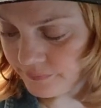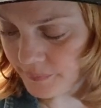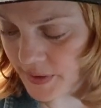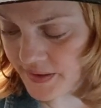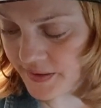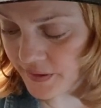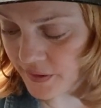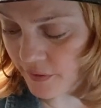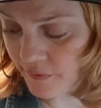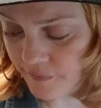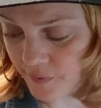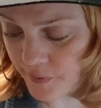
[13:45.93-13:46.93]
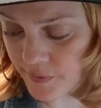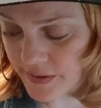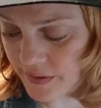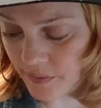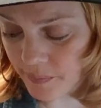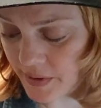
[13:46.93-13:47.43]
Best you can hope for
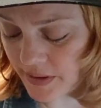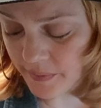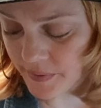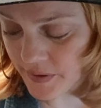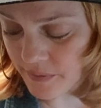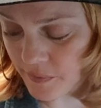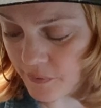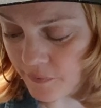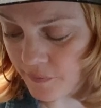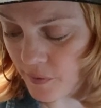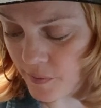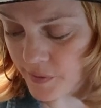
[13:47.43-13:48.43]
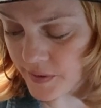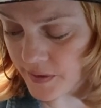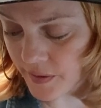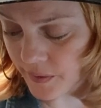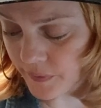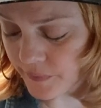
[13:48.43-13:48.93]
is not being able to move forwards
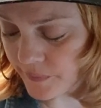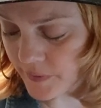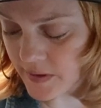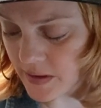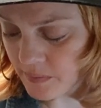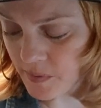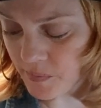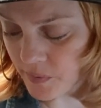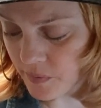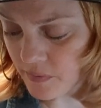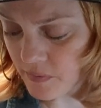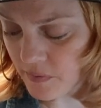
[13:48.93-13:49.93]
though. Tell me more.